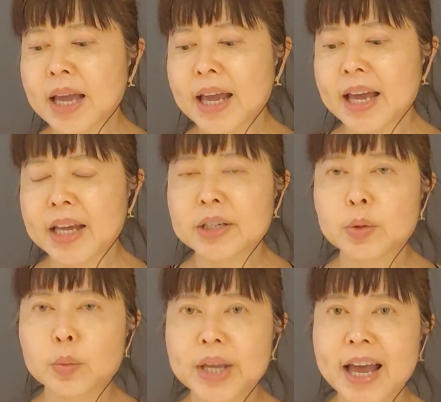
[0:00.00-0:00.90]
And
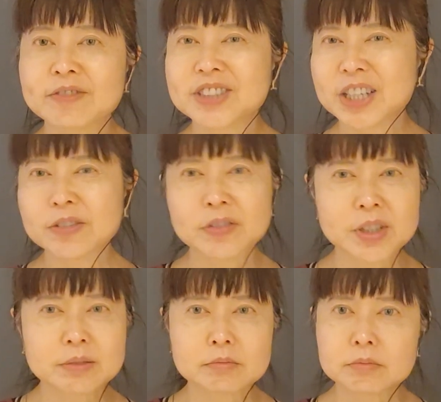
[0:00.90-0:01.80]
we have
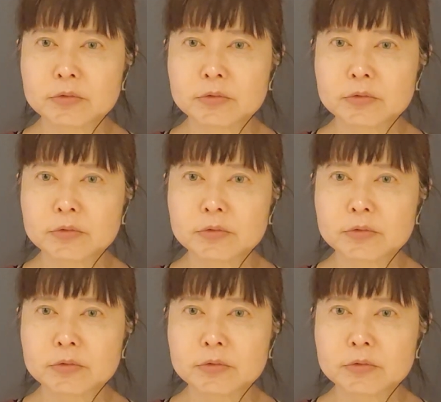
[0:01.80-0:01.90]
different